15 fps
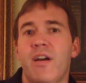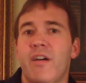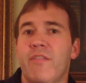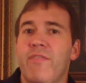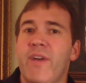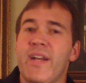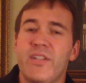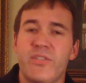
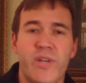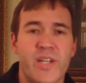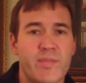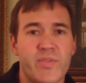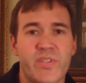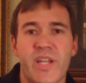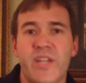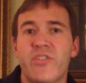finding
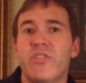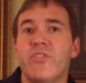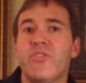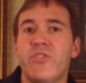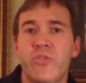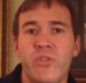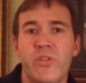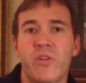transportation
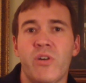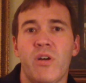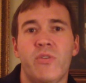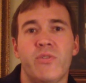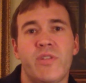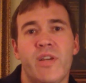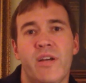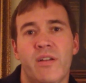to your
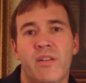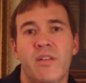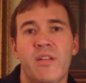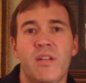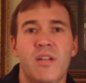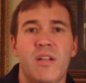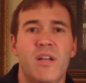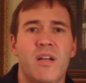hotel.
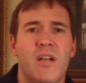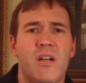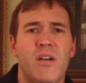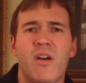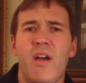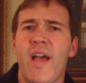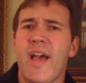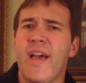
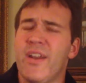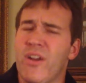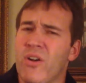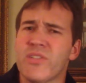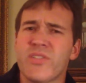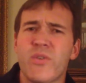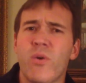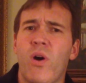And
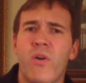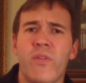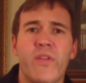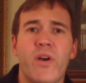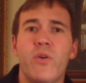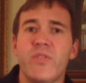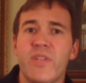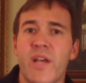also all the
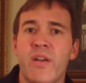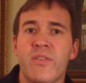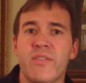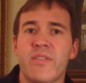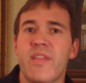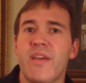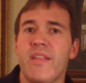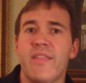
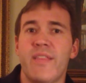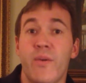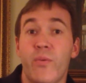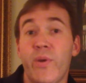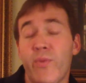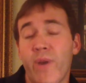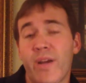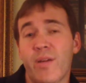hotels that we
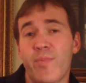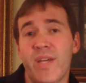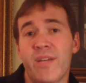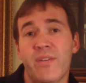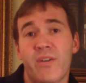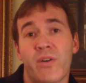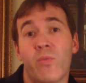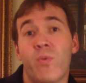
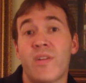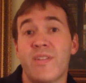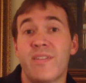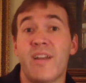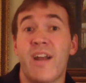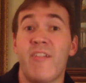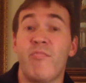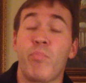recommend are ones
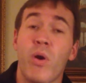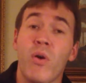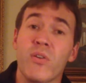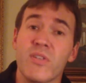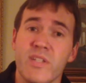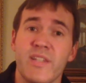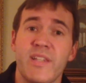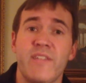that I've
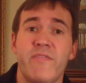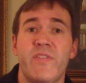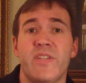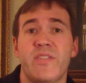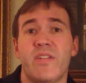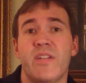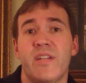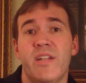personally
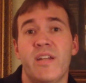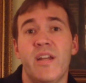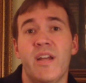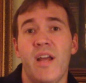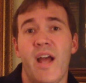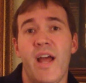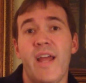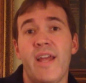visited
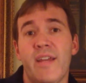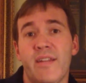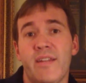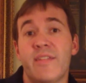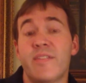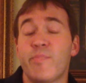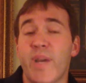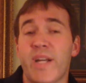and
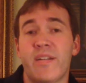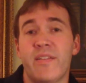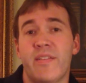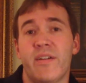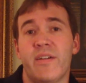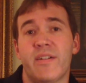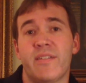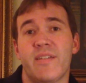inspected
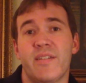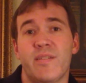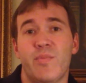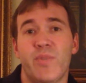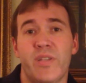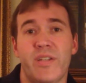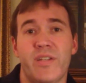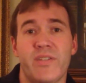their
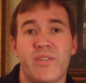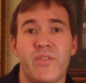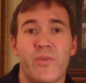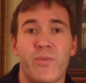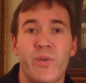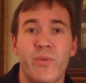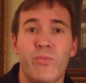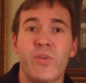accessibility so
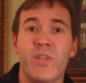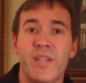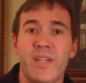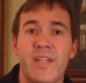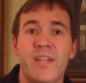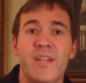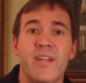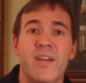that we
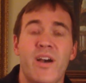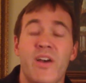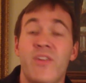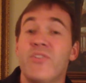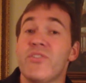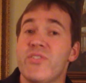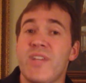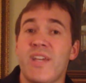really
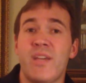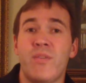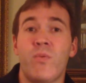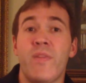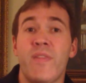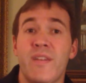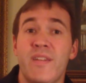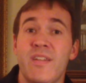understand
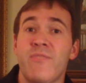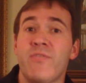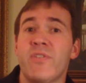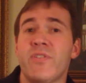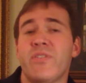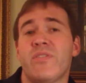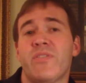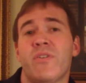what the
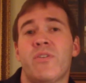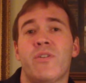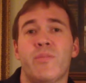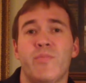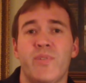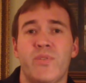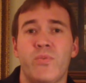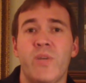differences
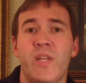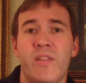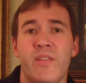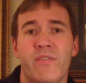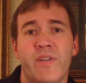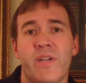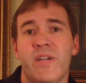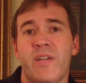are between the
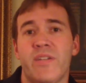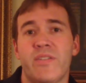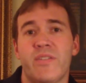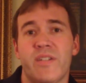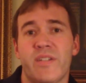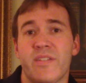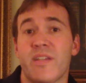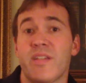various
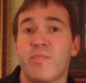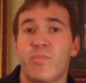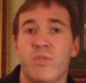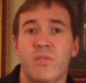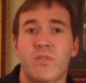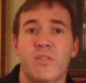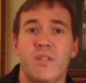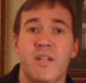
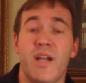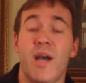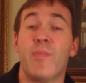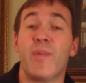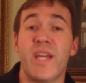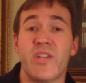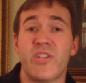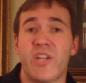accessible
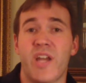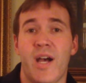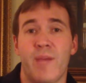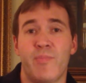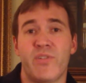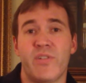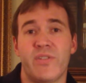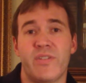accommodation
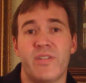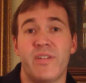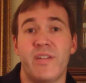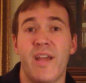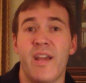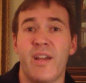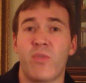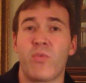options and
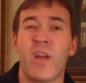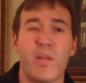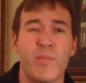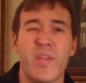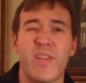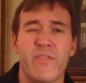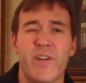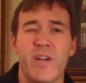can
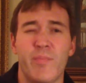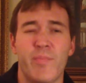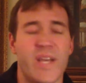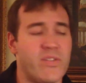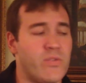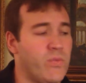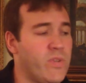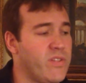recommend the very
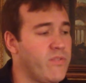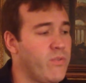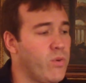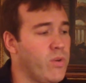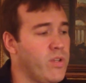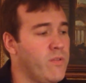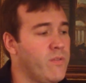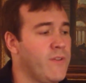best ones
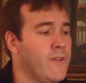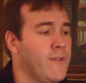for you.